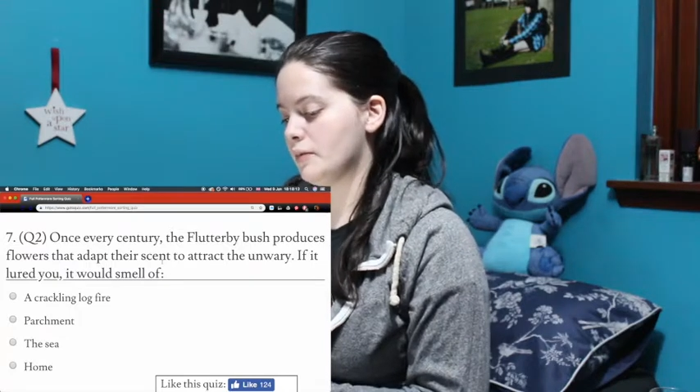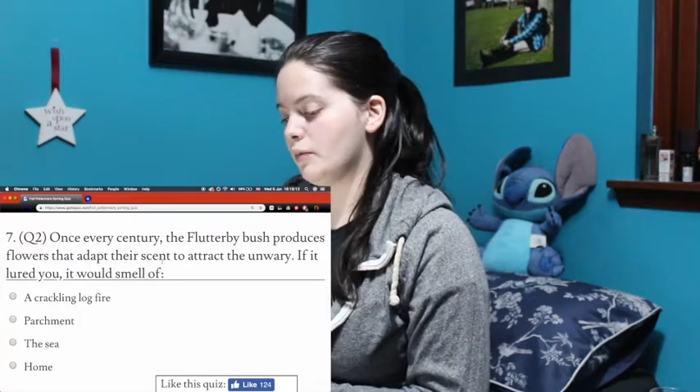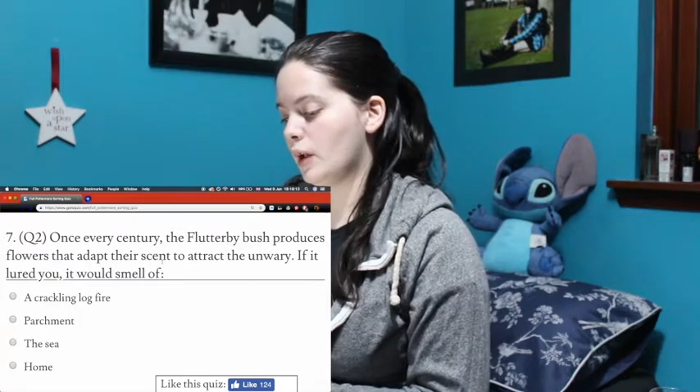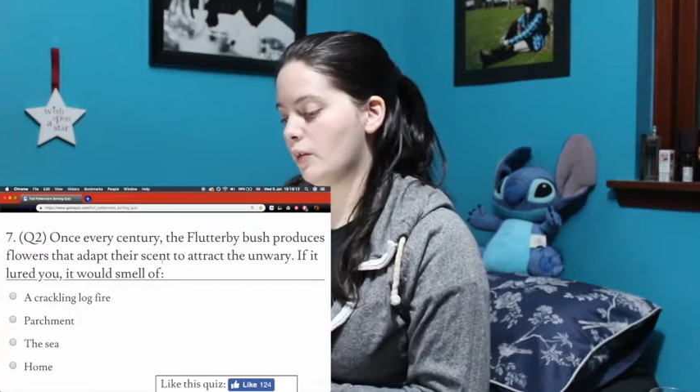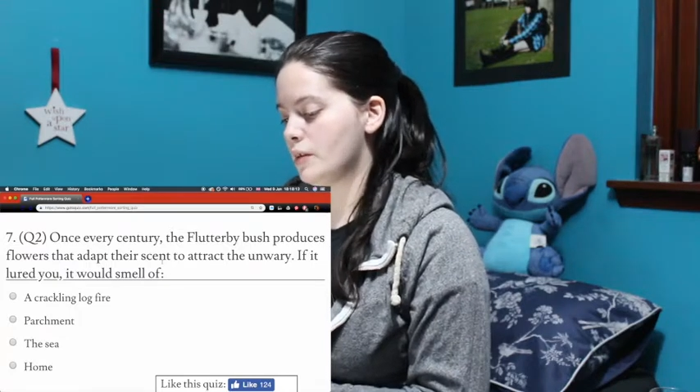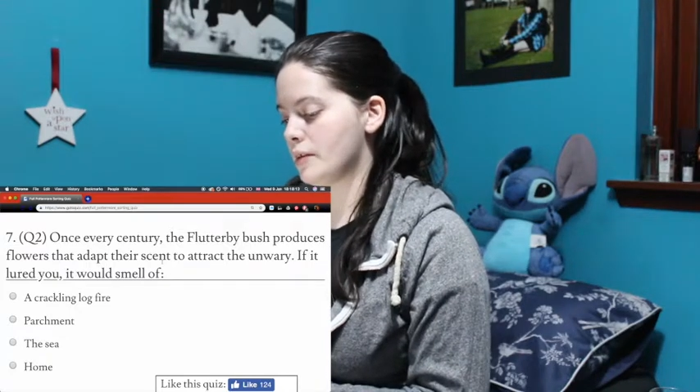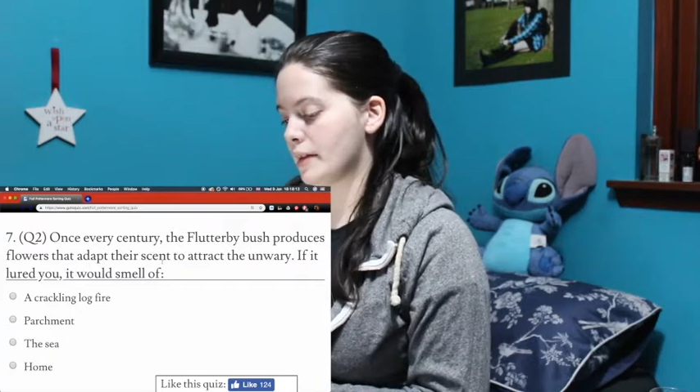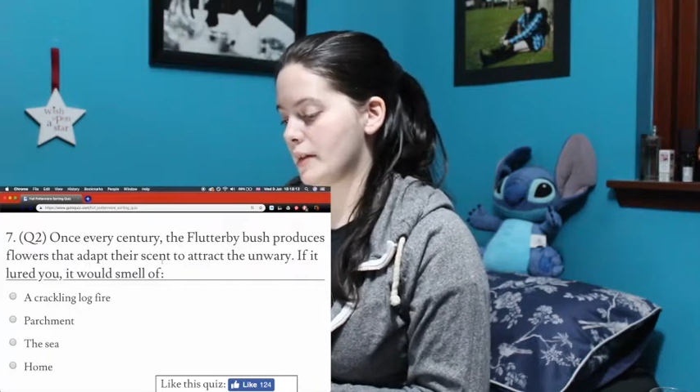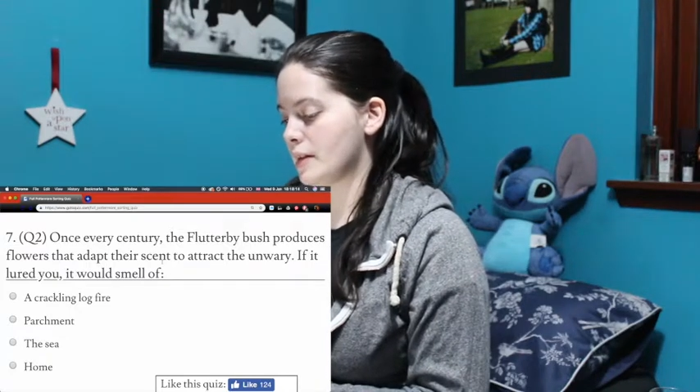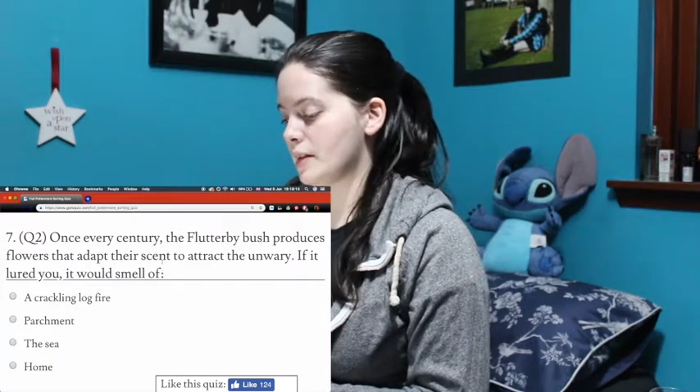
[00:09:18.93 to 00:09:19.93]
flowers
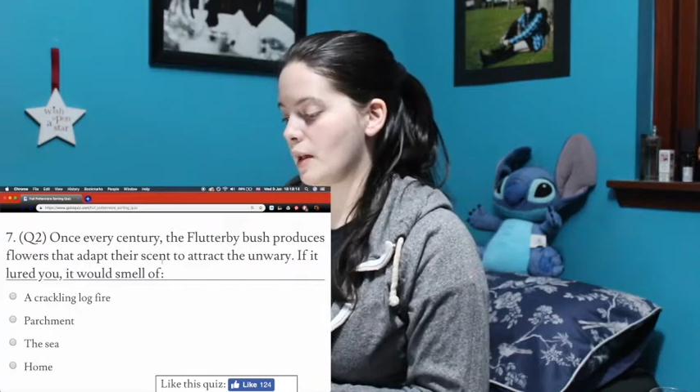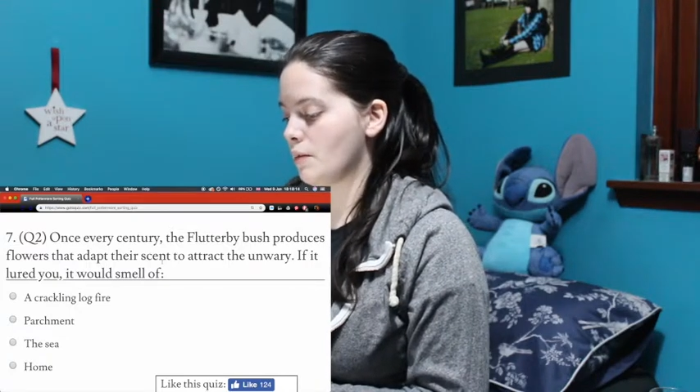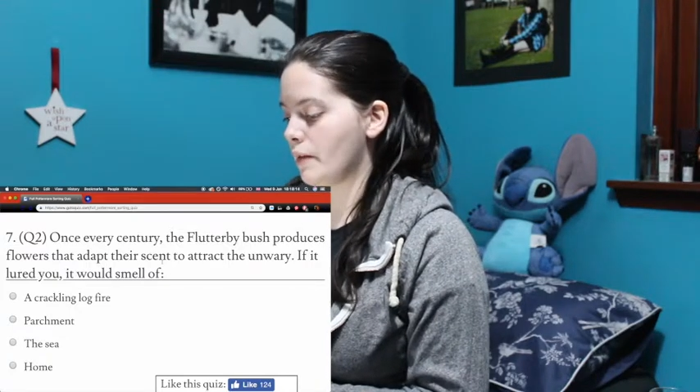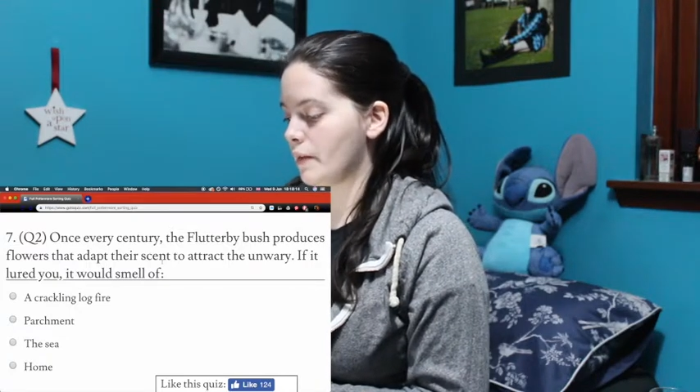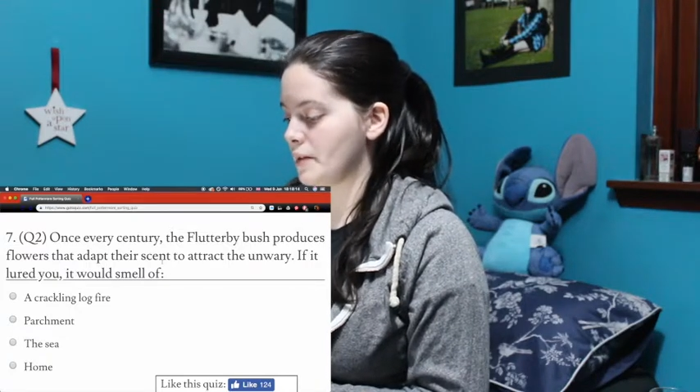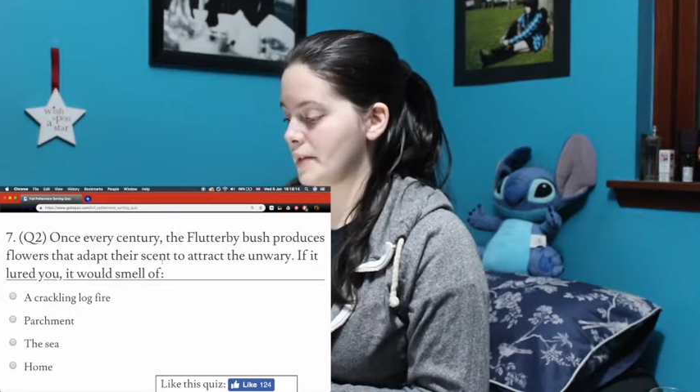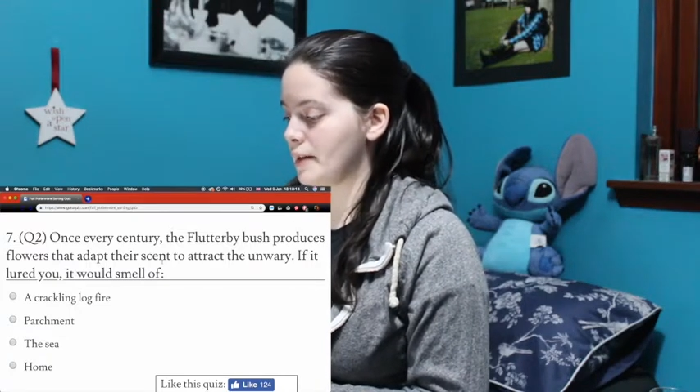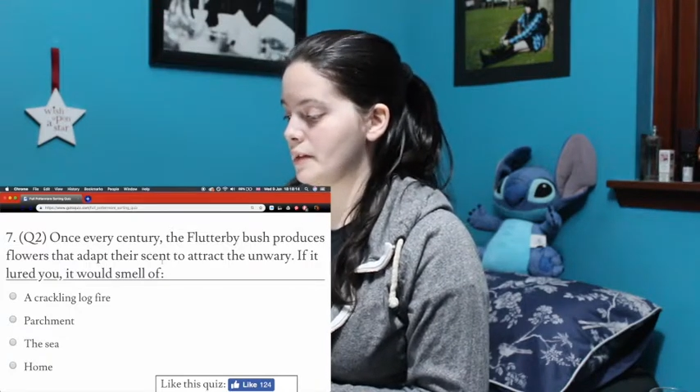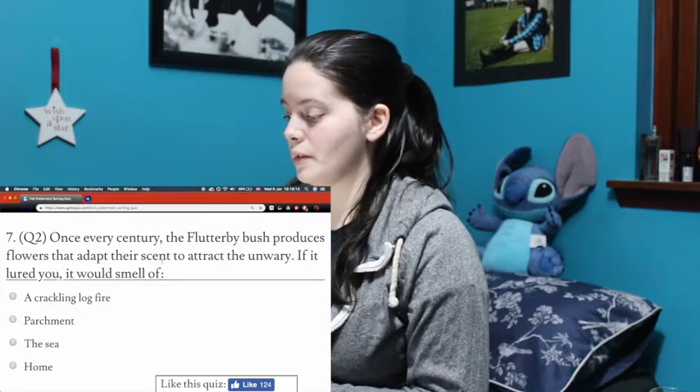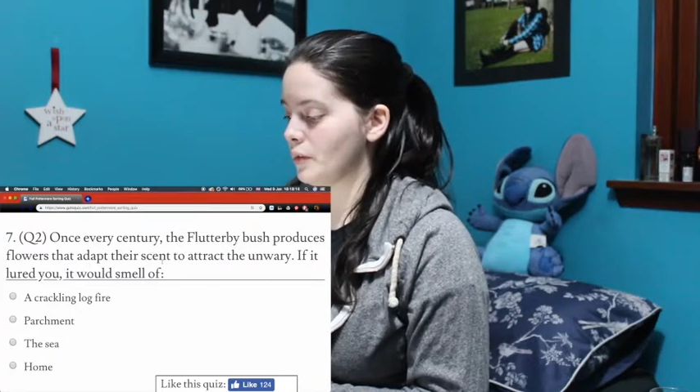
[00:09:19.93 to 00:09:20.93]
that adapt their
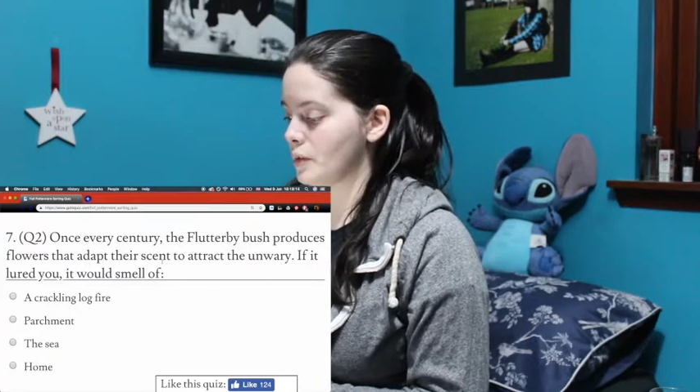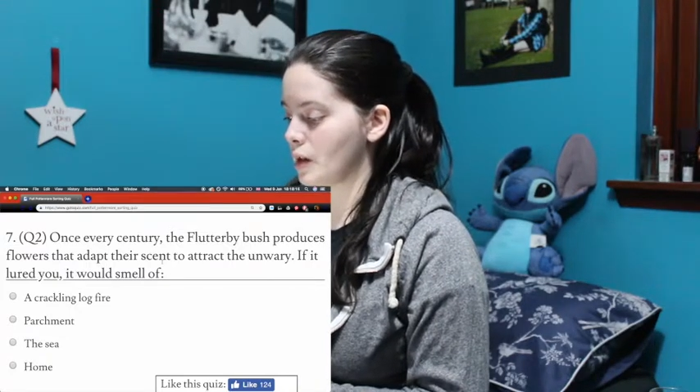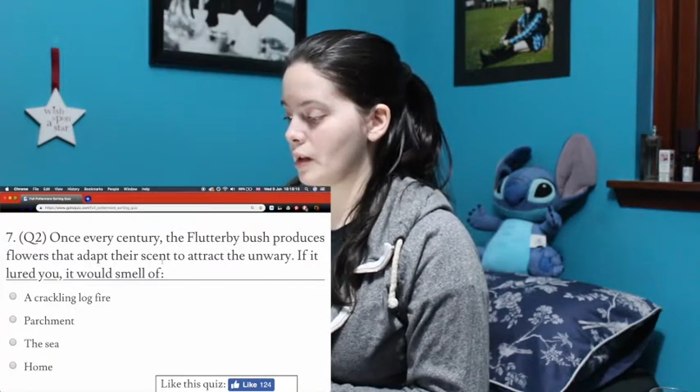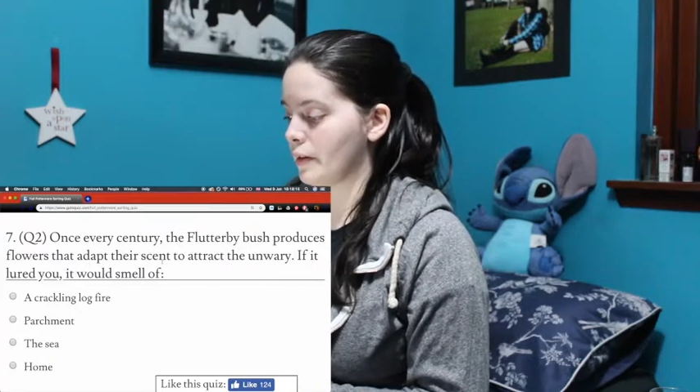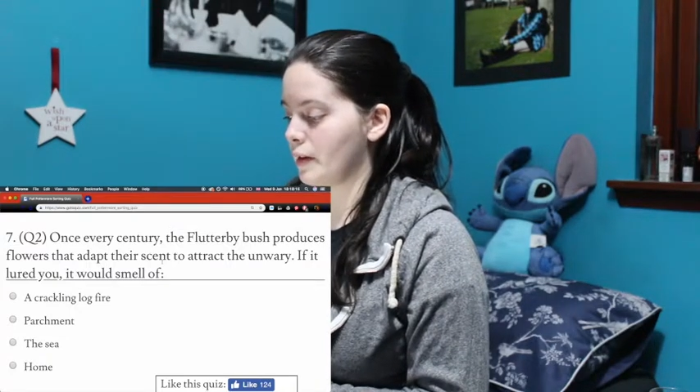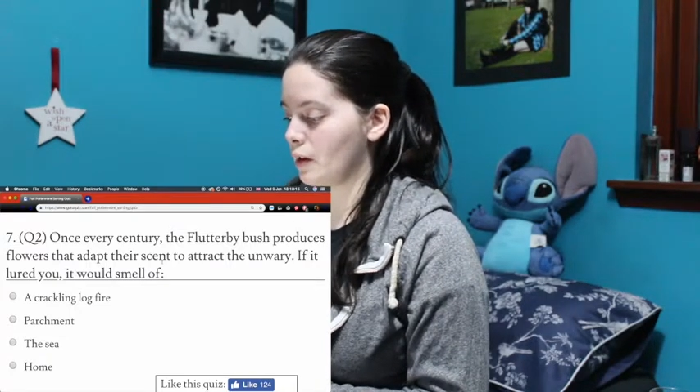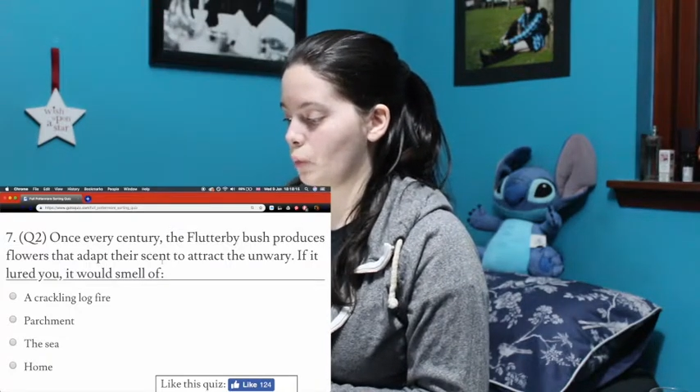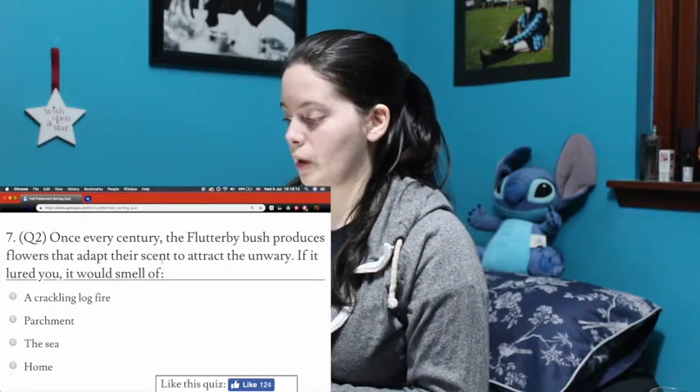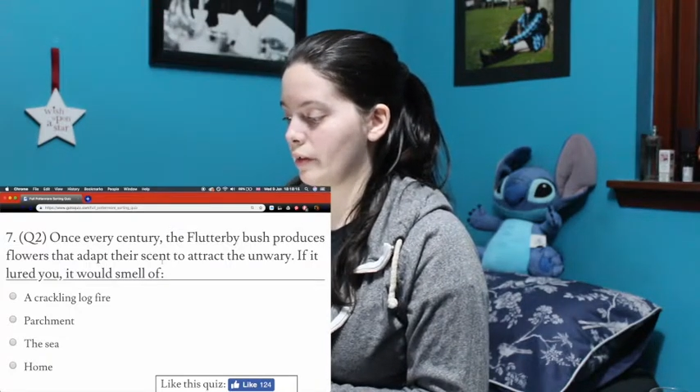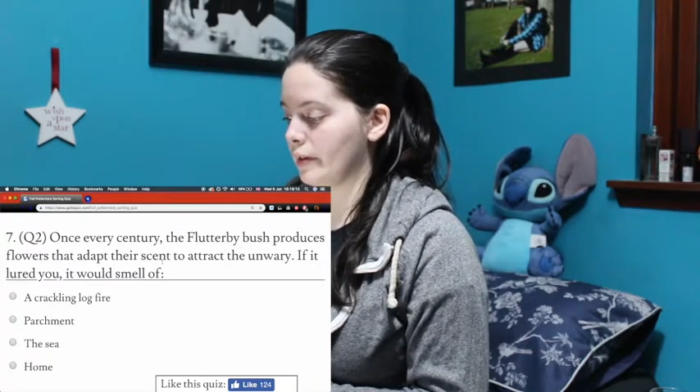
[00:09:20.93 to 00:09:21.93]
scent to attract the
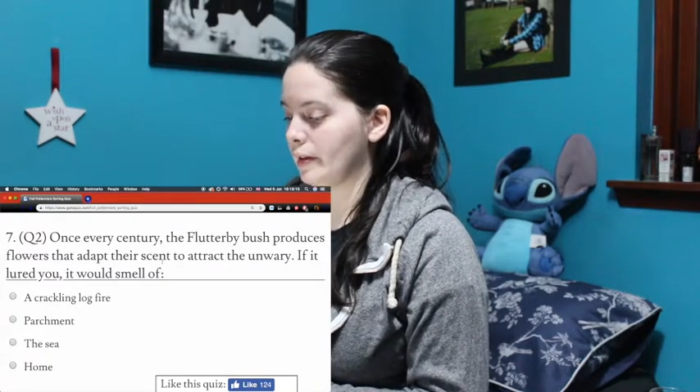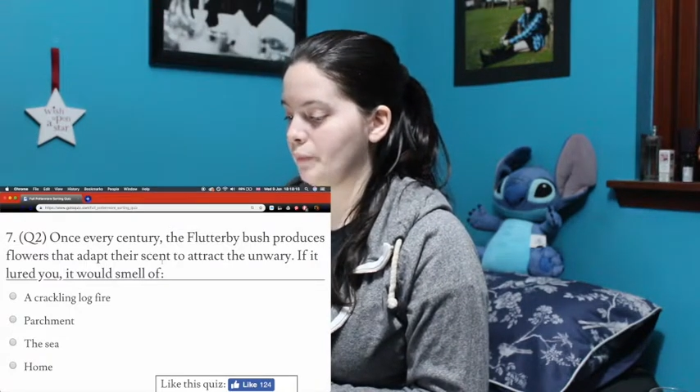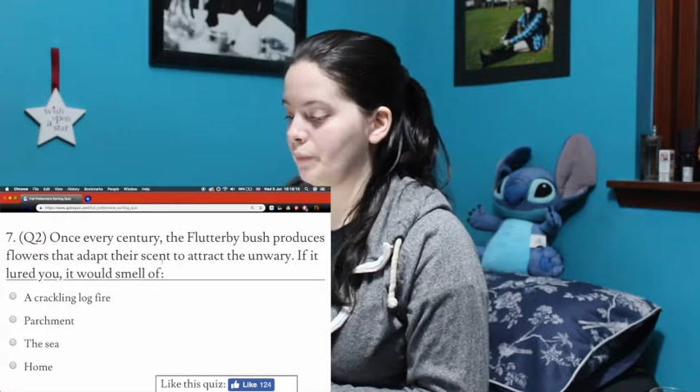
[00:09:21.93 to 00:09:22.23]
unwary.